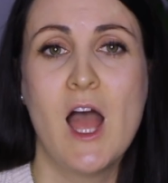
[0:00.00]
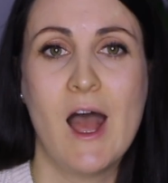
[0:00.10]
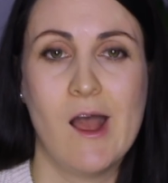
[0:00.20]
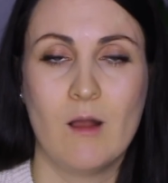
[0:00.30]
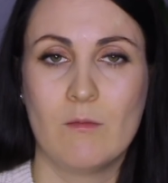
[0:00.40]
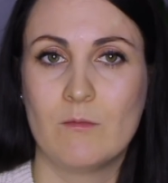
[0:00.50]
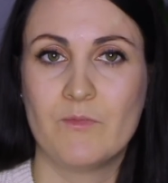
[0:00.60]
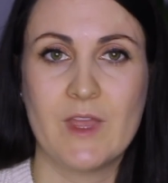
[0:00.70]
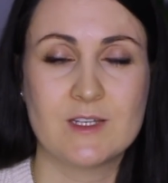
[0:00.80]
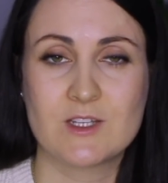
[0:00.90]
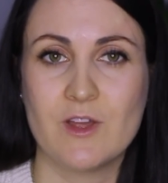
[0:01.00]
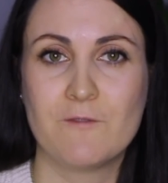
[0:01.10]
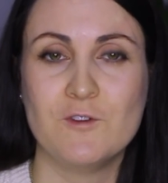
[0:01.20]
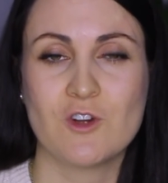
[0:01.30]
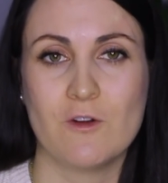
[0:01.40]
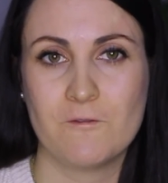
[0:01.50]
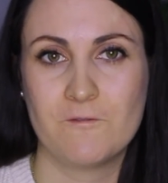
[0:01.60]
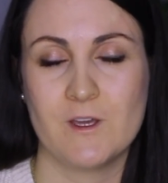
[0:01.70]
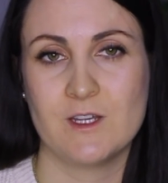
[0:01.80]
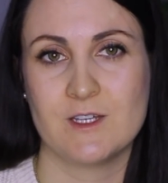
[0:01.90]
And so if you don't
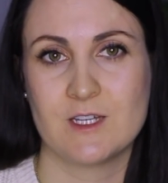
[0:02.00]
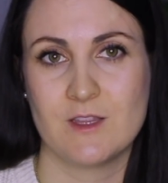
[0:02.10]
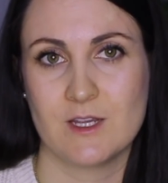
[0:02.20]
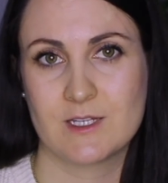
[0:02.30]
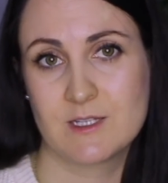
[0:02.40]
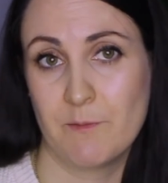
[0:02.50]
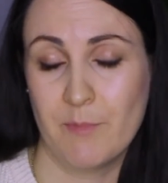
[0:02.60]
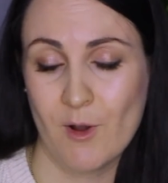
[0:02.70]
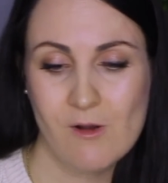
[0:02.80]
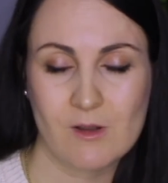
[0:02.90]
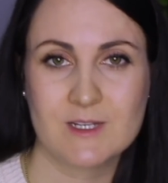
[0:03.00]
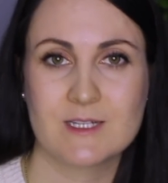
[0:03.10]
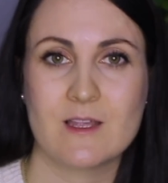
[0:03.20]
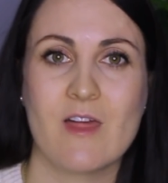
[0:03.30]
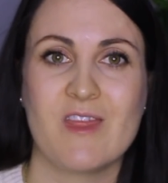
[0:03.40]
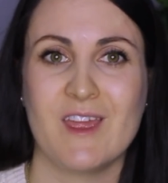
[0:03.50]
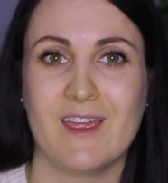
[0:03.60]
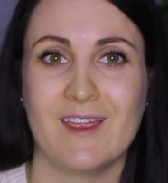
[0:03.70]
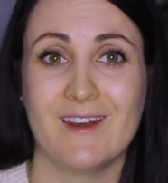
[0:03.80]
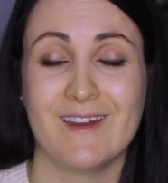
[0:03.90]
fit into this box,
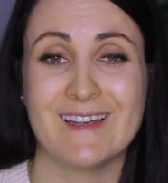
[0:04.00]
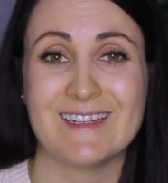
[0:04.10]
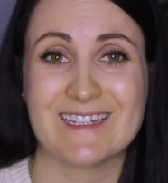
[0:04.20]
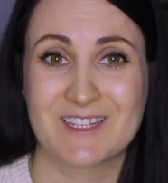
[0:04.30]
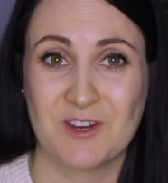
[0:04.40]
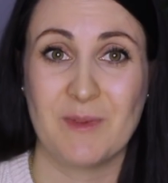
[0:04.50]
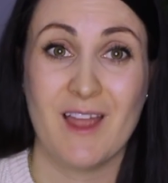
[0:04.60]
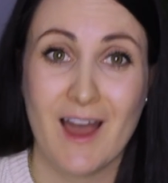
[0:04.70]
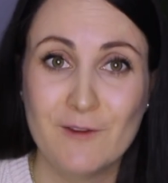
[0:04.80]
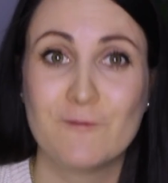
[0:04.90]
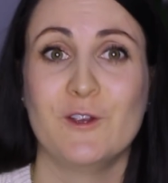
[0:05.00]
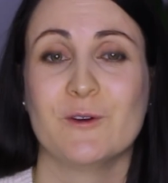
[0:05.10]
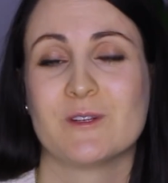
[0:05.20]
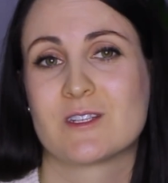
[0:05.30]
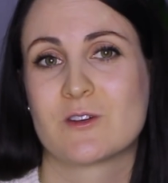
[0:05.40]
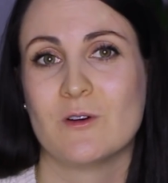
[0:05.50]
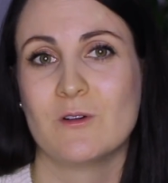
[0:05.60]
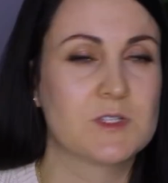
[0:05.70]
then it's going to be hard for you at school.